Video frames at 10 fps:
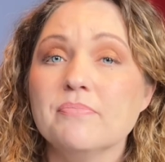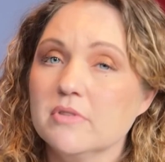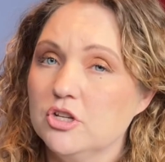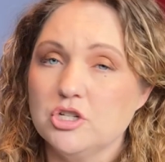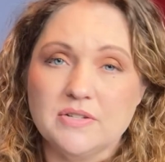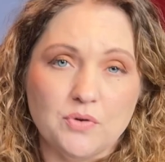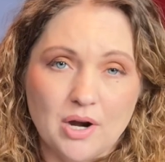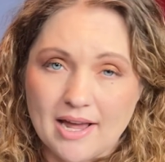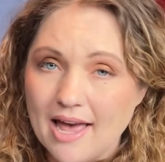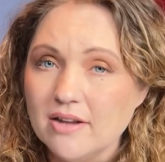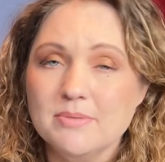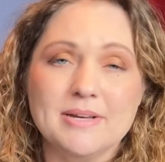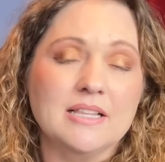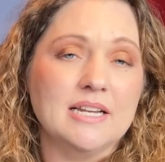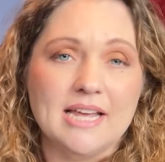just for
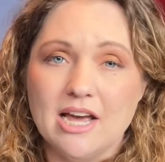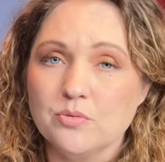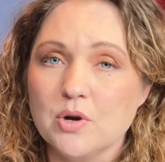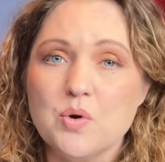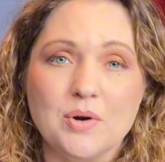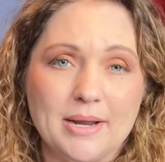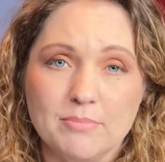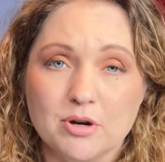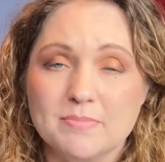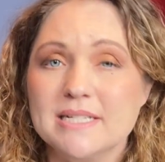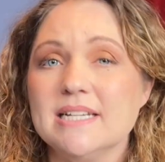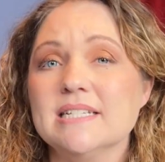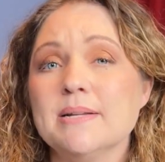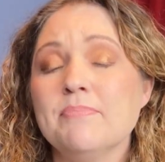accountability and recording purposes.